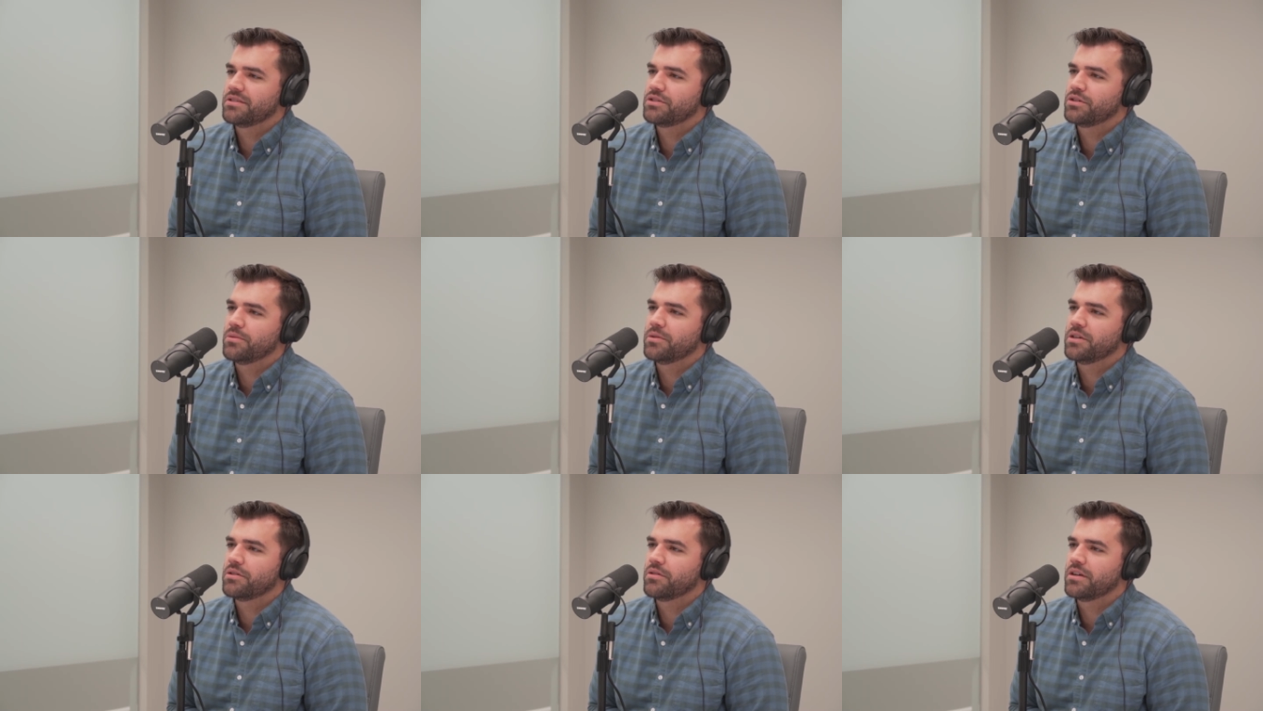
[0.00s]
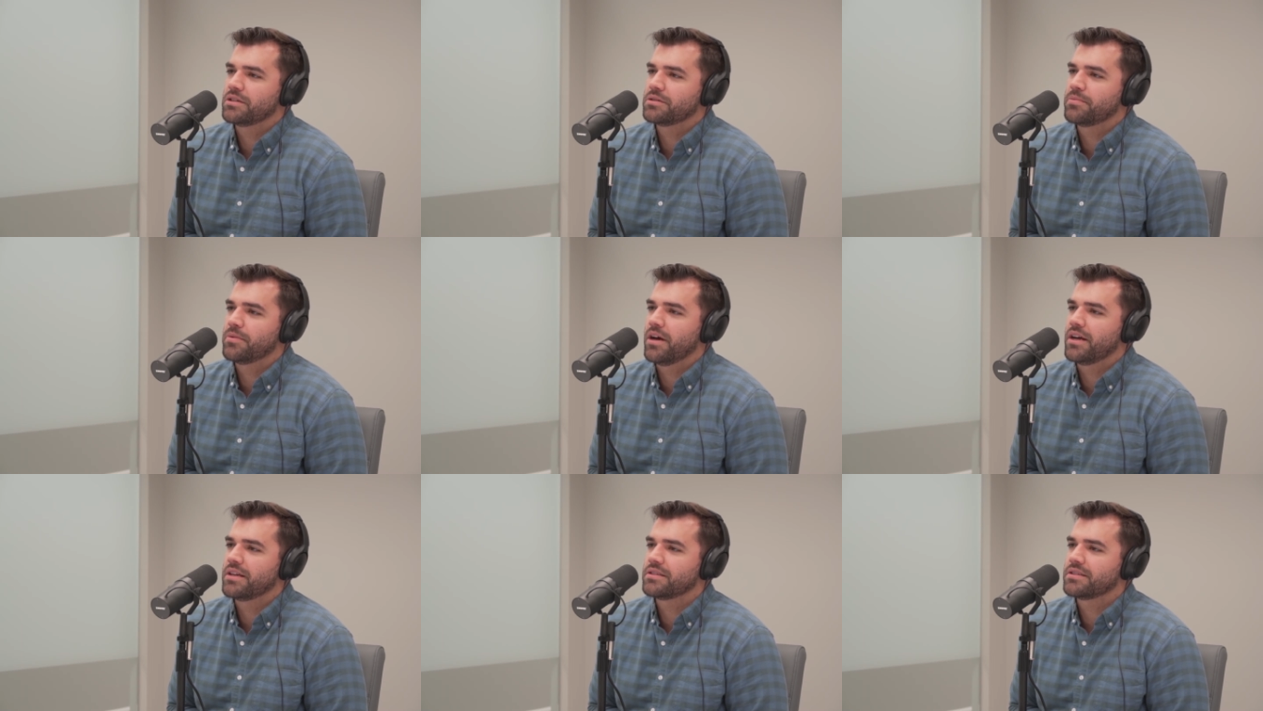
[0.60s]
so many great
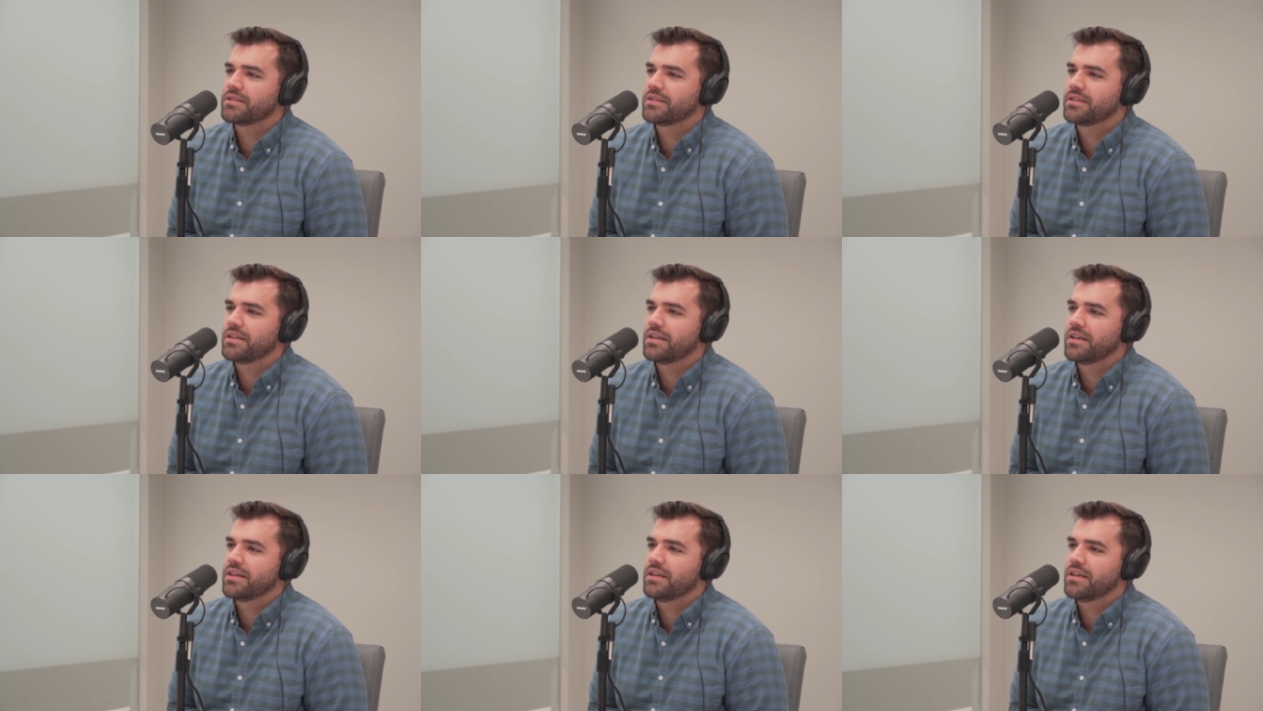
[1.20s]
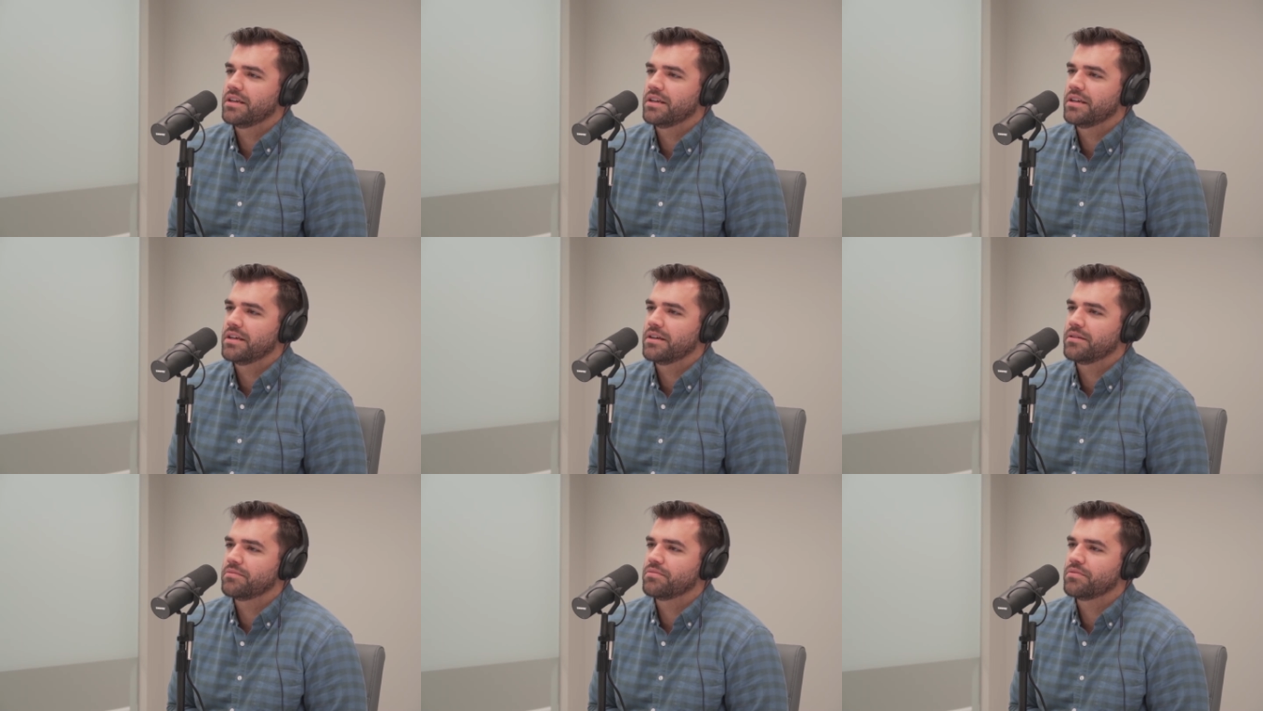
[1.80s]
spots
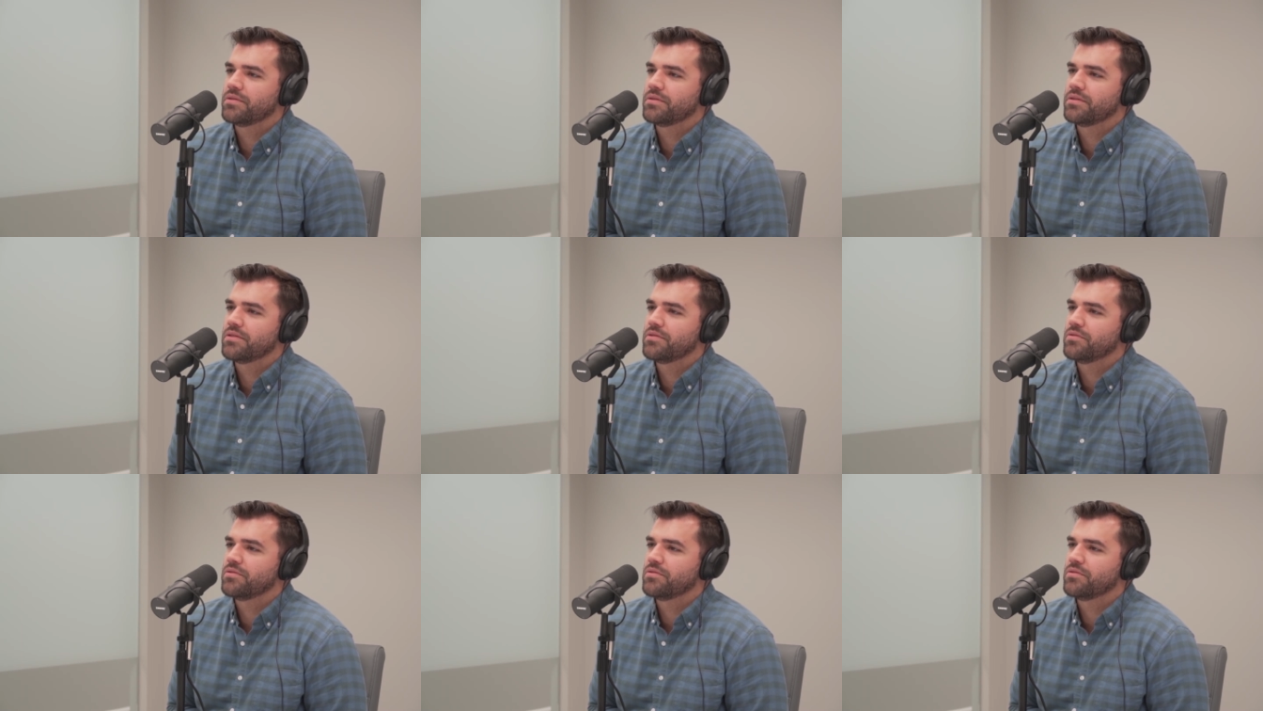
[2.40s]
for